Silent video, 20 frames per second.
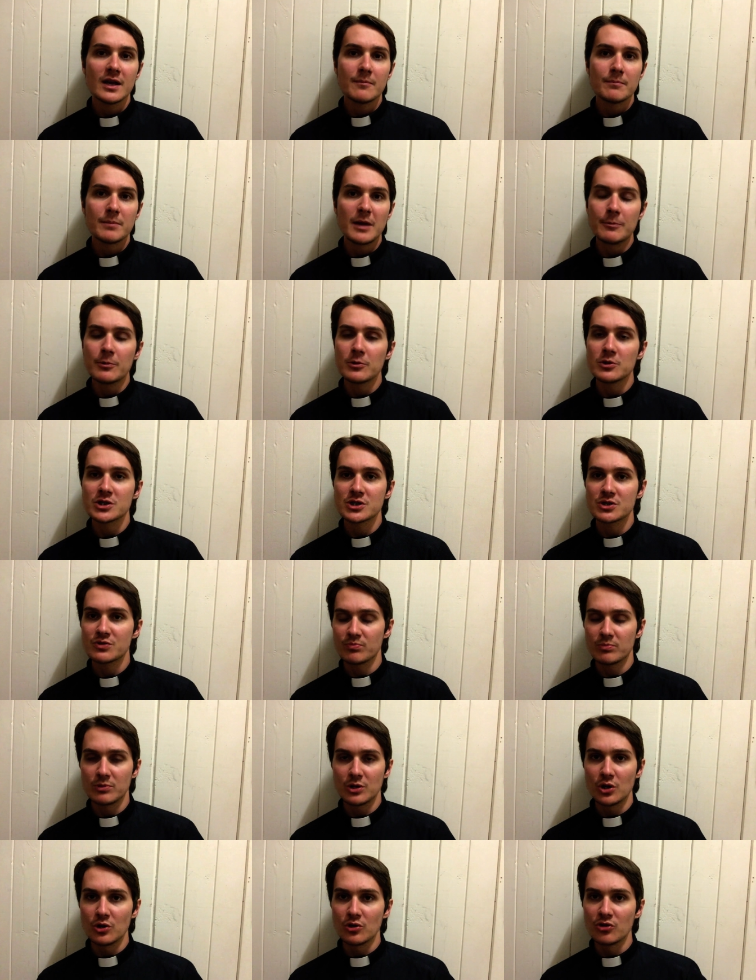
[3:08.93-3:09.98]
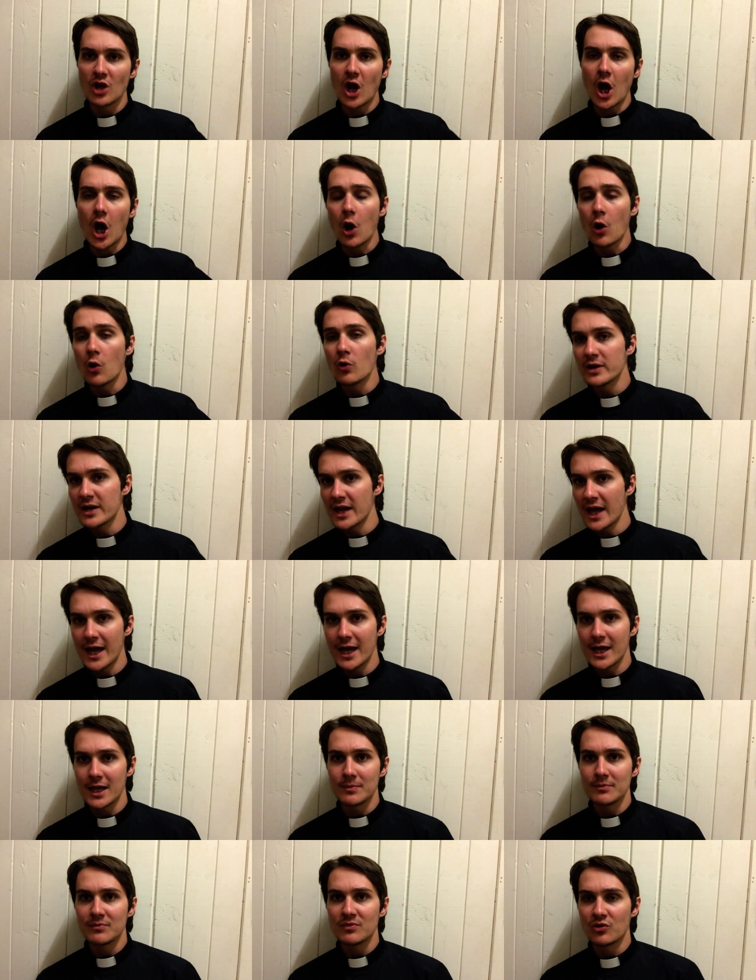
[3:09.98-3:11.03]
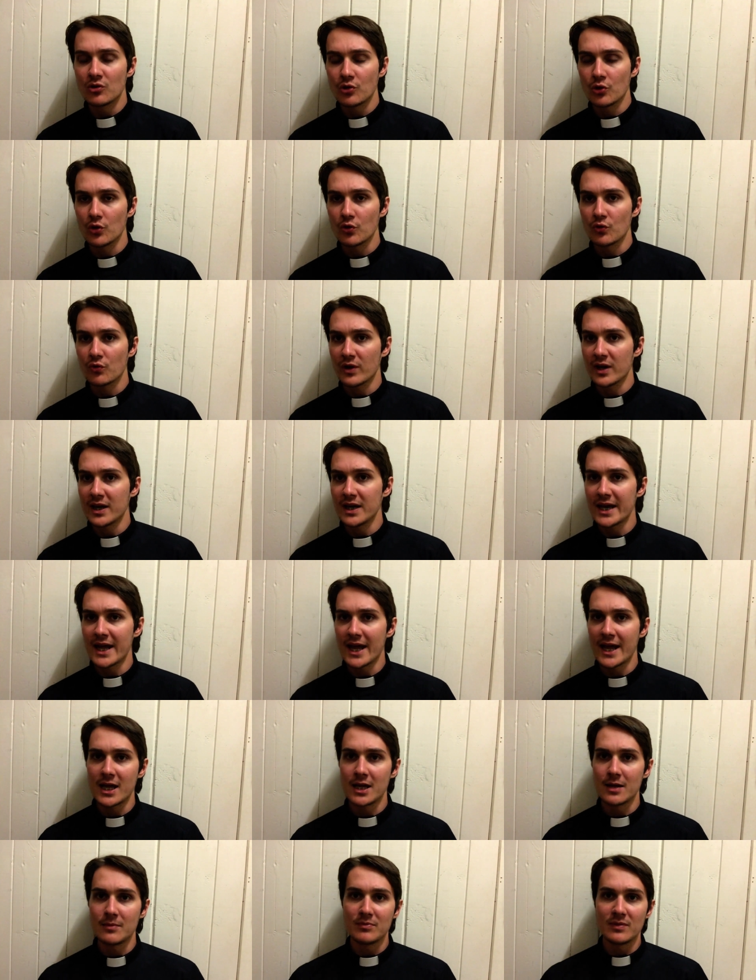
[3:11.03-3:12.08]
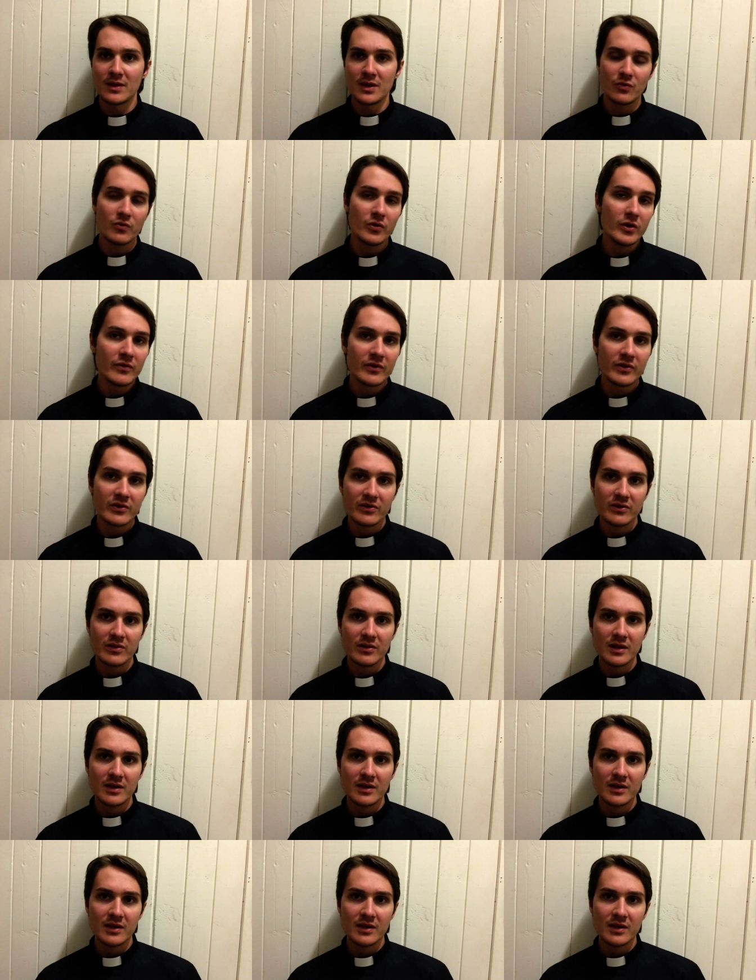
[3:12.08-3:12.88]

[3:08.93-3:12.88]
people just used old names to rename these rivers.